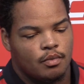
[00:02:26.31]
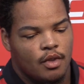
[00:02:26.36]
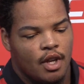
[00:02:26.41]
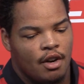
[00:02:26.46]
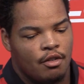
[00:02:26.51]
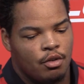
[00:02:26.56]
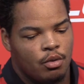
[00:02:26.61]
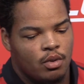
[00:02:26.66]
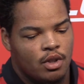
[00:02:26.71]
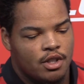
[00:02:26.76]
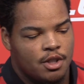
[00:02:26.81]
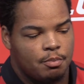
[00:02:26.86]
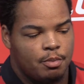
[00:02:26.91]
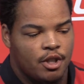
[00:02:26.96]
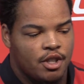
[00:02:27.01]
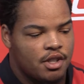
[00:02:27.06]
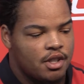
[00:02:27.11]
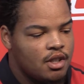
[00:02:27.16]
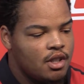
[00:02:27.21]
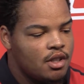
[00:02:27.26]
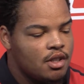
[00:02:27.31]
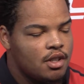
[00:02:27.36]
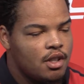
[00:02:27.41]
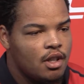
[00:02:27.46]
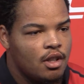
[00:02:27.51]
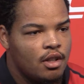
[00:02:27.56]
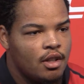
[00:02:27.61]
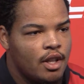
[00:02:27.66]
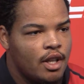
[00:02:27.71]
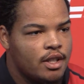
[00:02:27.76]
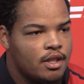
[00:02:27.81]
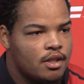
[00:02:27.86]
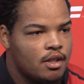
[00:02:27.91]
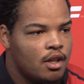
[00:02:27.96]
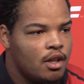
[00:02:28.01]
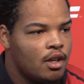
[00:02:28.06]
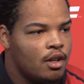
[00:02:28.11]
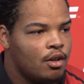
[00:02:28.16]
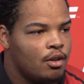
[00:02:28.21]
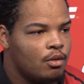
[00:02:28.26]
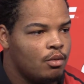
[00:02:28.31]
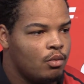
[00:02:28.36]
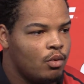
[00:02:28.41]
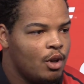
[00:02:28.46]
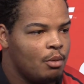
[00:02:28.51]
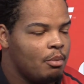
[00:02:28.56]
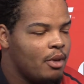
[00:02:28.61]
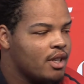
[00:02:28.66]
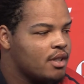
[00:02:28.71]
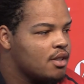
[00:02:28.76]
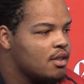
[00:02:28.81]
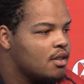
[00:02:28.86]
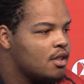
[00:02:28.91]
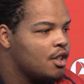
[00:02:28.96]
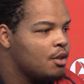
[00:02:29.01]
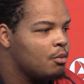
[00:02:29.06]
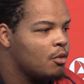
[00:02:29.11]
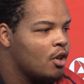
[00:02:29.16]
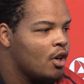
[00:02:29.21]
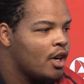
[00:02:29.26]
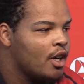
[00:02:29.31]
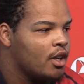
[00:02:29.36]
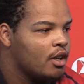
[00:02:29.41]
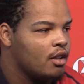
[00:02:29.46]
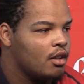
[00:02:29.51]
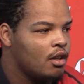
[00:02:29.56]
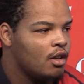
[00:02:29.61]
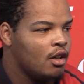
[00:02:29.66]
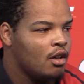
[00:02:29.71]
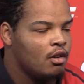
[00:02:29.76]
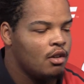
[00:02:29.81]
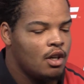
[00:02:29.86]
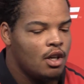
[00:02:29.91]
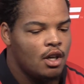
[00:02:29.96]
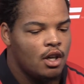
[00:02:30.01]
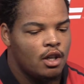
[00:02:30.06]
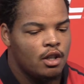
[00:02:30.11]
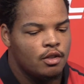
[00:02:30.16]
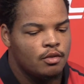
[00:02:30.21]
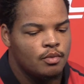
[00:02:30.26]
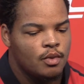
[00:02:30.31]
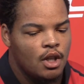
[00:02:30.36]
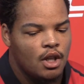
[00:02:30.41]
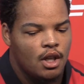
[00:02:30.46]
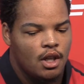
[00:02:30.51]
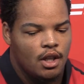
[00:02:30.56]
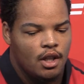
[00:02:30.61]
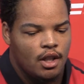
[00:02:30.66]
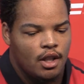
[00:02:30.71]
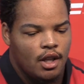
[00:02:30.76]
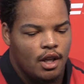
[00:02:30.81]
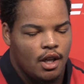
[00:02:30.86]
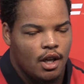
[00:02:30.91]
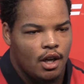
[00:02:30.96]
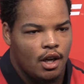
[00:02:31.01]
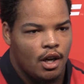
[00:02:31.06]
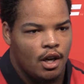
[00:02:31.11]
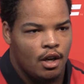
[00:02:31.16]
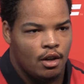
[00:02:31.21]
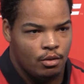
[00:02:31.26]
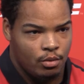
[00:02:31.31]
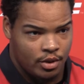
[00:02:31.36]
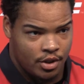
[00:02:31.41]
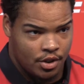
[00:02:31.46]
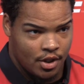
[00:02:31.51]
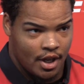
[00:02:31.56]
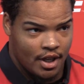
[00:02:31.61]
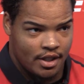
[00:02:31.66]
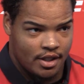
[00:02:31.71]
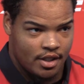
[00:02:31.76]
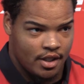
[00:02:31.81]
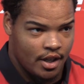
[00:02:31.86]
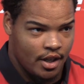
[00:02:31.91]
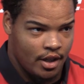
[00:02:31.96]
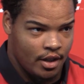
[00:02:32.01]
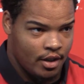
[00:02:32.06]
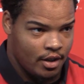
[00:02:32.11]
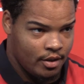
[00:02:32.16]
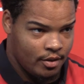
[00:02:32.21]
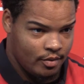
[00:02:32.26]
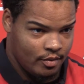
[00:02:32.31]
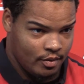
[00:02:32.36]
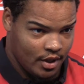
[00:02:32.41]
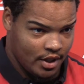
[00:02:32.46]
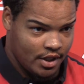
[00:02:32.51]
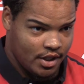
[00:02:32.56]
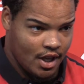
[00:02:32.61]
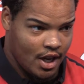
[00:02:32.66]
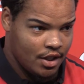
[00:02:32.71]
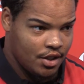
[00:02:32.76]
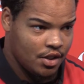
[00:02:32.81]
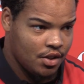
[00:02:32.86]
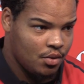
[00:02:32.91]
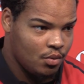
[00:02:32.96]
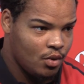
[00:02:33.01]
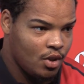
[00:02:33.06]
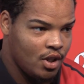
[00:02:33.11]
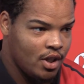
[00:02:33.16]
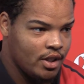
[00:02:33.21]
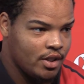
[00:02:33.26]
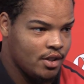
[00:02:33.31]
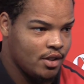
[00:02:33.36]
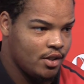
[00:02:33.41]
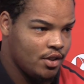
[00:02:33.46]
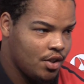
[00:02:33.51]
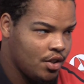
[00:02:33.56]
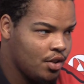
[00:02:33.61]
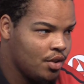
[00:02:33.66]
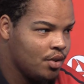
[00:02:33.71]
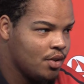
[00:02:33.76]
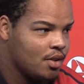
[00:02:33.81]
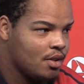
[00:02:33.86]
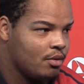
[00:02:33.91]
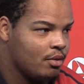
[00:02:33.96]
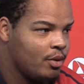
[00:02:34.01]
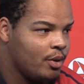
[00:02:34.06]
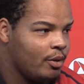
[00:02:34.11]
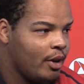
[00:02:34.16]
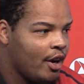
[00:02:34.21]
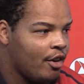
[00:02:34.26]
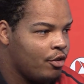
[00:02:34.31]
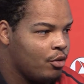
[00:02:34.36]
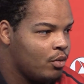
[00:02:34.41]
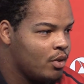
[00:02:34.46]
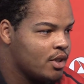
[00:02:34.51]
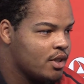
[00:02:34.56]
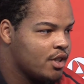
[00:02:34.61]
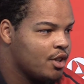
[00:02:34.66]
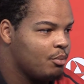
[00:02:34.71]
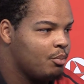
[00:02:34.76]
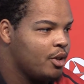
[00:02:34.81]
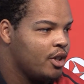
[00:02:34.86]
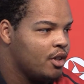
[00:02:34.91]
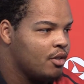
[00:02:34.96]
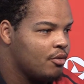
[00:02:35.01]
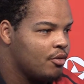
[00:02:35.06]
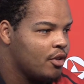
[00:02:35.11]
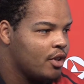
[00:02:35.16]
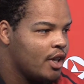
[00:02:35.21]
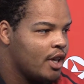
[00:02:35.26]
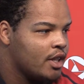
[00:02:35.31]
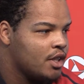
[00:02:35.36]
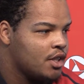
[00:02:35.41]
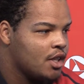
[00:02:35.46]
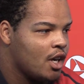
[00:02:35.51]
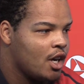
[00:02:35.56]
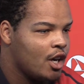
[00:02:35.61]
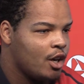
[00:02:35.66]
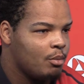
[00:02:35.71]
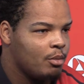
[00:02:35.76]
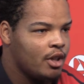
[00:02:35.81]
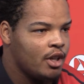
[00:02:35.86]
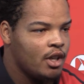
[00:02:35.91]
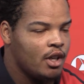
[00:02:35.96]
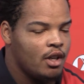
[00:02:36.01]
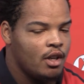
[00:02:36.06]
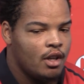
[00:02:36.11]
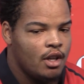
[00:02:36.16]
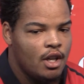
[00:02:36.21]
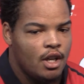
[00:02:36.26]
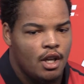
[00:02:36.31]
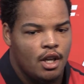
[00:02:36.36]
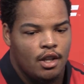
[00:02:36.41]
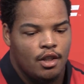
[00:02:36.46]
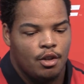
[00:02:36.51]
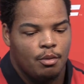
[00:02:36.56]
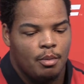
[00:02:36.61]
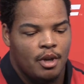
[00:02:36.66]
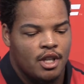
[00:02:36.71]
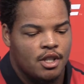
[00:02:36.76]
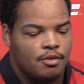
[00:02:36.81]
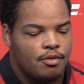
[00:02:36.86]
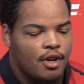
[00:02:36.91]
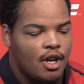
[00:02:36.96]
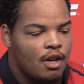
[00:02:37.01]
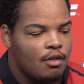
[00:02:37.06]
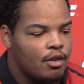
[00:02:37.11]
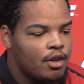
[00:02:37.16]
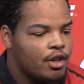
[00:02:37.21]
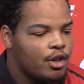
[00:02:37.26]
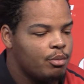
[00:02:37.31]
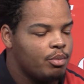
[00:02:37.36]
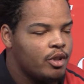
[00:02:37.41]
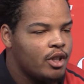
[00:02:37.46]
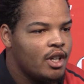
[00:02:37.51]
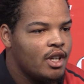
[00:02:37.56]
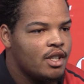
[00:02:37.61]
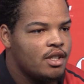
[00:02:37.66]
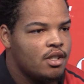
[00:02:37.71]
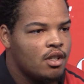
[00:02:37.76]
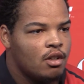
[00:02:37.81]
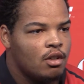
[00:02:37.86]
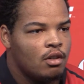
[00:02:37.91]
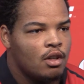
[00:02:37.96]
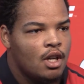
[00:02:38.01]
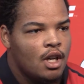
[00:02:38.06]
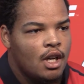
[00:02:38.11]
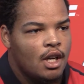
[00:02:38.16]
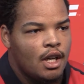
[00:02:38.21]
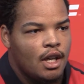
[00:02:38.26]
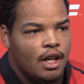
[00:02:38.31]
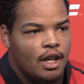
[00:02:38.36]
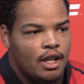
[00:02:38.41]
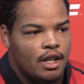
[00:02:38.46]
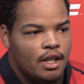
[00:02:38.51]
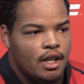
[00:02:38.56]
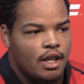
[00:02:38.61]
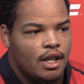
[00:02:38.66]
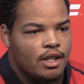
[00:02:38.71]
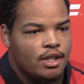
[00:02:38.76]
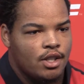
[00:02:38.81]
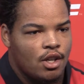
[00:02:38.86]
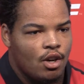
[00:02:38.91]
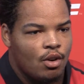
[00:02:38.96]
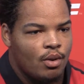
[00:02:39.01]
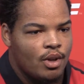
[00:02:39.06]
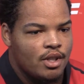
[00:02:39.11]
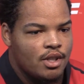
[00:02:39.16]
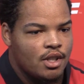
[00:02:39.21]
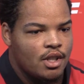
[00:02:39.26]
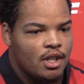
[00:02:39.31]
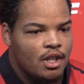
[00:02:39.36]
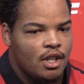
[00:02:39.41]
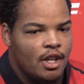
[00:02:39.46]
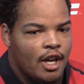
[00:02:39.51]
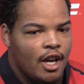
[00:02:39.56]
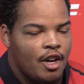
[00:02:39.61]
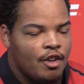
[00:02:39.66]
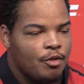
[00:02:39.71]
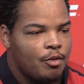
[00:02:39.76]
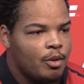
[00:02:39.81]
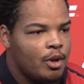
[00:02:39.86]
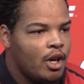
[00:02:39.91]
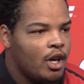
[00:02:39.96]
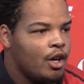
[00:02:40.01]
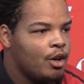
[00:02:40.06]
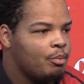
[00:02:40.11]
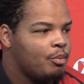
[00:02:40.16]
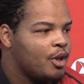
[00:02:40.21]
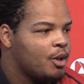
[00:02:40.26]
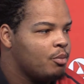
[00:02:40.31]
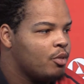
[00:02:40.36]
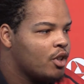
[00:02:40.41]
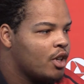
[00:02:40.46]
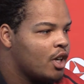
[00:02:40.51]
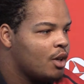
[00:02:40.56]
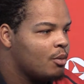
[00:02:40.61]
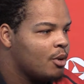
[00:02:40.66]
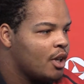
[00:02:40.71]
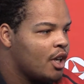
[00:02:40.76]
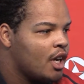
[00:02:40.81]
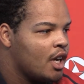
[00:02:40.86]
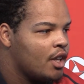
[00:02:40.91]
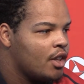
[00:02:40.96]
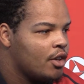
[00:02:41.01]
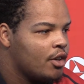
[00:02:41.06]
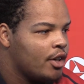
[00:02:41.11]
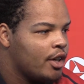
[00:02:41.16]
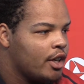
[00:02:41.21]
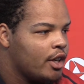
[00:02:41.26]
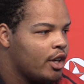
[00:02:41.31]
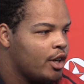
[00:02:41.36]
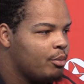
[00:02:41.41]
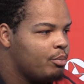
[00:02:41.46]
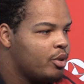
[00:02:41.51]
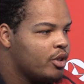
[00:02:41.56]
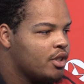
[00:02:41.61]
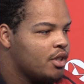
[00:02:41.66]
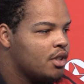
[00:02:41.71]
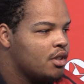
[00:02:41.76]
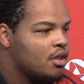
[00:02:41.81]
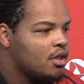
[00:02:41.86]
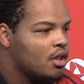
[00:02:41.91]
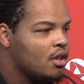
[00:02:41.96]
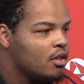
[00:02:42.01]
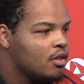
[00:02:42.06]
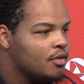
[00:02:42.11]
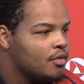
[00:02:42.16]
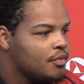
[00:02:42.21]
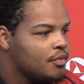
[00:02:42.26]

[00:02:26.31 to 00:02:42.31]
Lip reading: Everyone's pushing each other. That's what makes the team great. You know, we try to say it's not just ones and twos. Everyone's competing for that job, and the best five are going to play. So it's always good to have people come together and push each other.